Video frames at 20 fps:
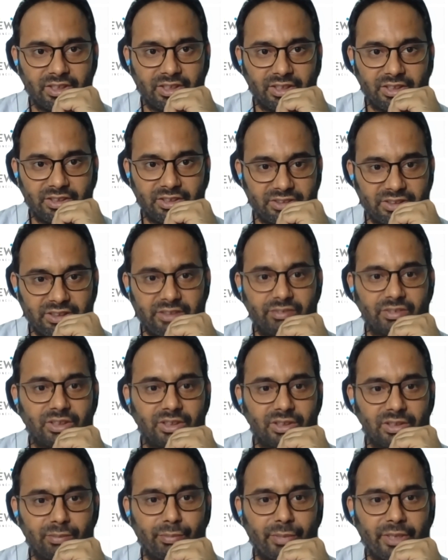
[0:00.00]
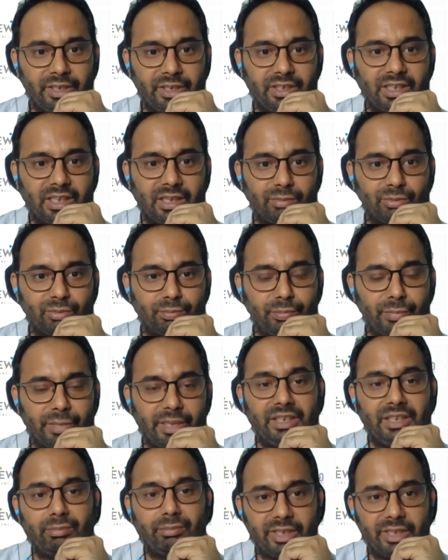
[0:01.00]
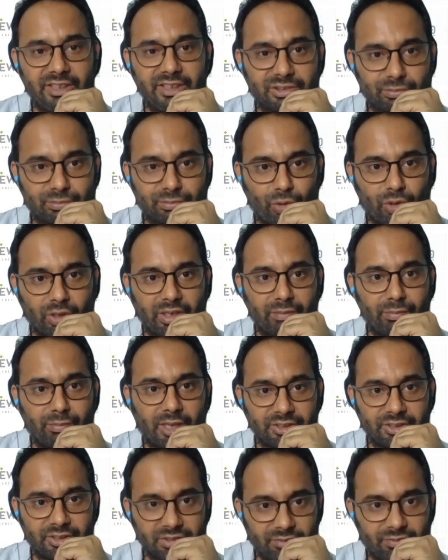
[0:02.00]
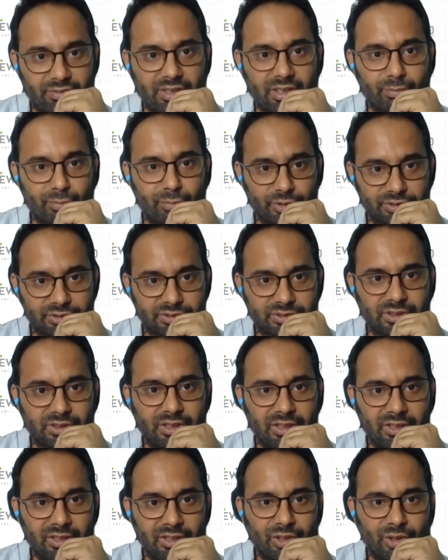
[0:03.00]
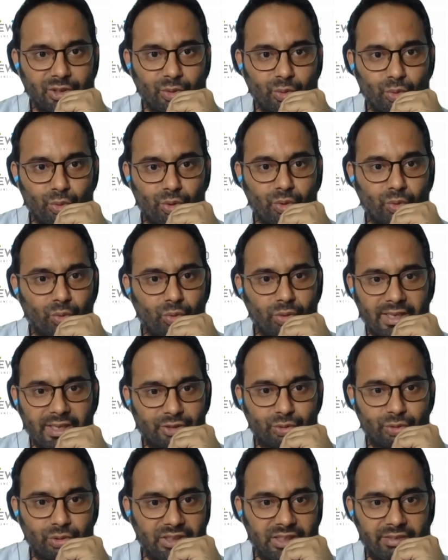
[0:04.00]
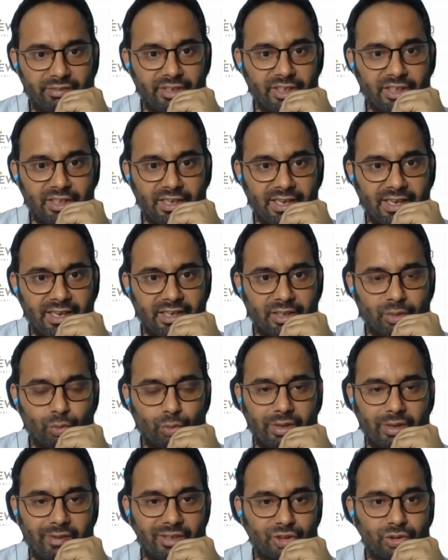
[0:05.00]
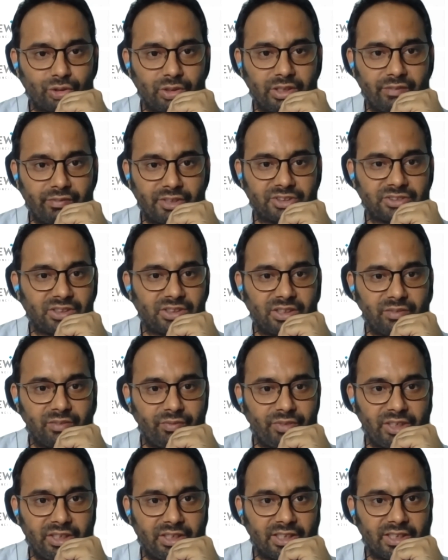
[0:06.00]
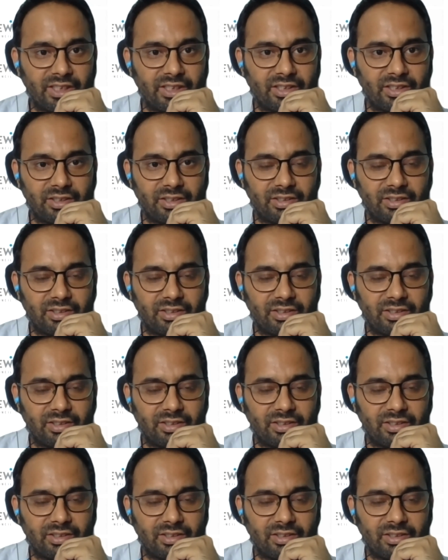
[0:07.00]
It's even the many times many small and marginal farmers who don't actually have any land and who have actually invested in wheat and